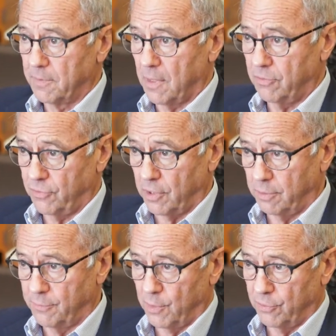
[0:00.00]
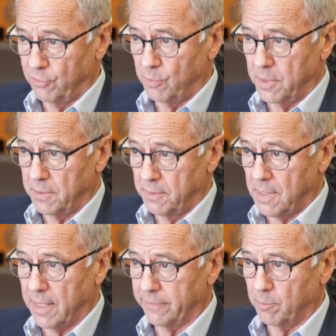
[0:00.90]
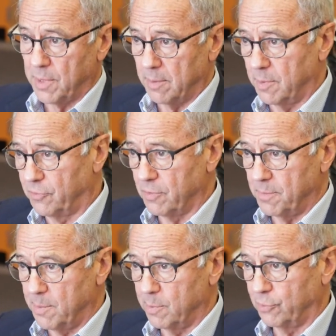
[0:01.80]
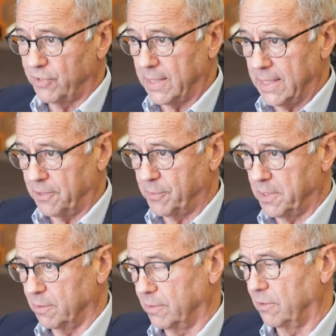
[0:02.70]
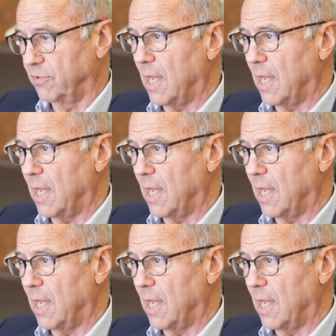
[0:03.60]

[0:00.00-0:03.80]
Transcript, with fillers: I started first with cognitive problems in people with psychiatric illness.